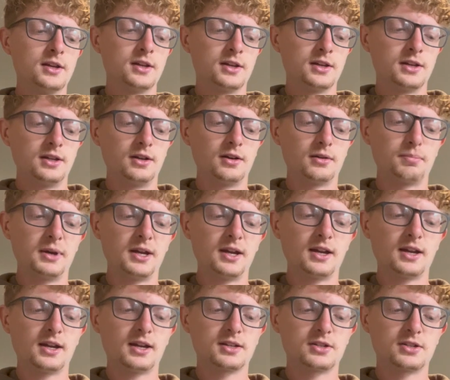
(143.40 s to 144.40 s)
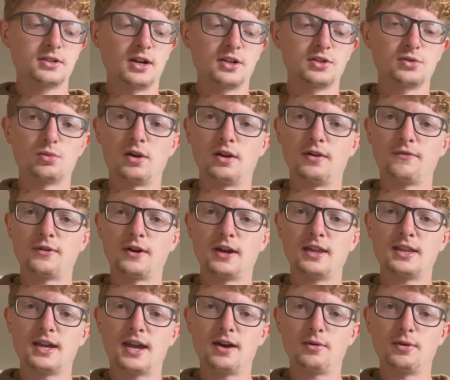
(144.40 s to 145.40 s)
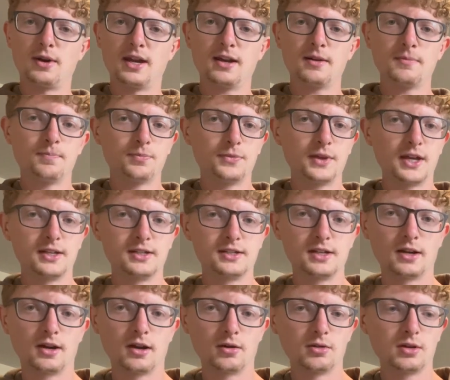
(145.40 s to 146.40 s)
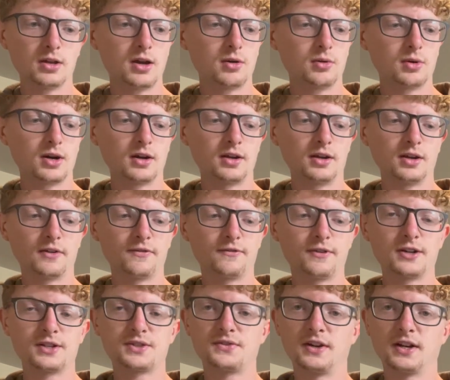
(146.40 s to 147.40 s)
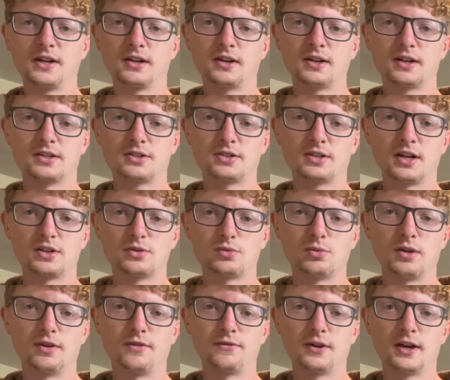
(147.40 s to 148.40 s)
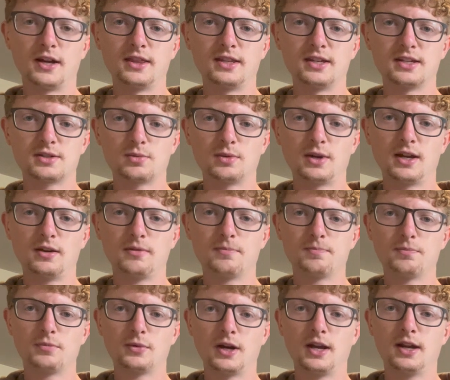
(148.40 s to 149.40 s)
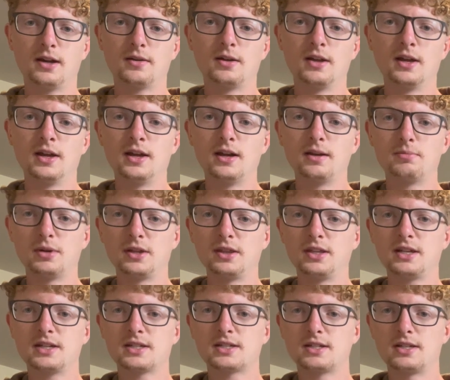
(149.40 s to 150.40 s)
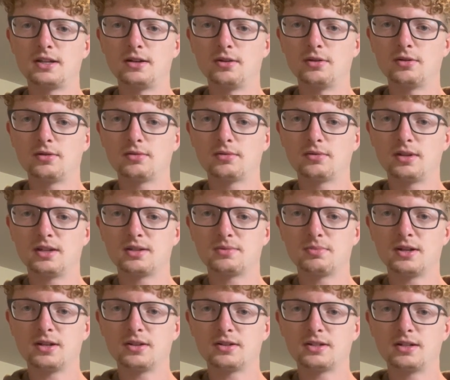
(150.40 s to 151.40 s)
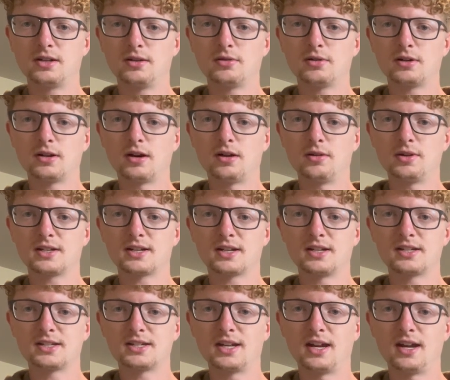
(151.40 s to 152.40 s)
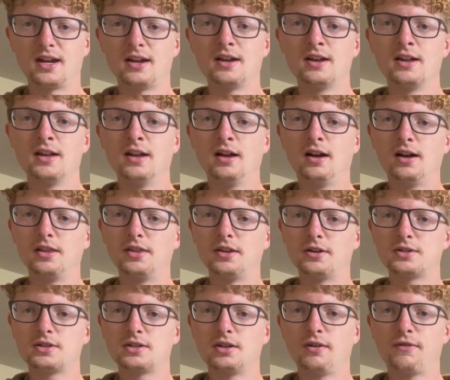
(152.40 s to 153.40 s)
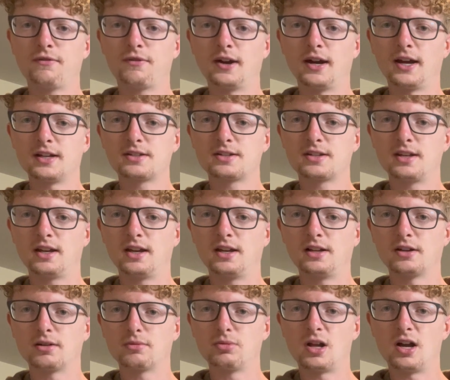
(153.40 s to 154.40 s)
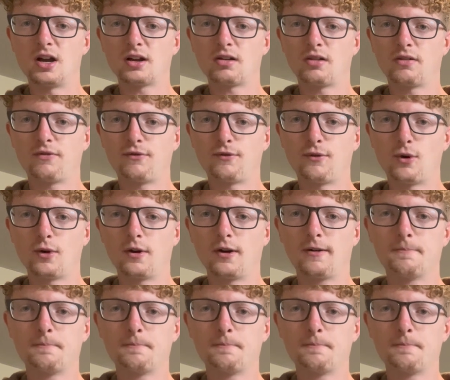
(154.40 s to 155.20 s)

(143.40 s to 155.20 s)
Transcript: Your pinky can stretch 1 fret that way, and to go lower, your first finger can stretch 1 fret this way, right? But these middle 2, are always going to stay on those 2 frets in your block of 4.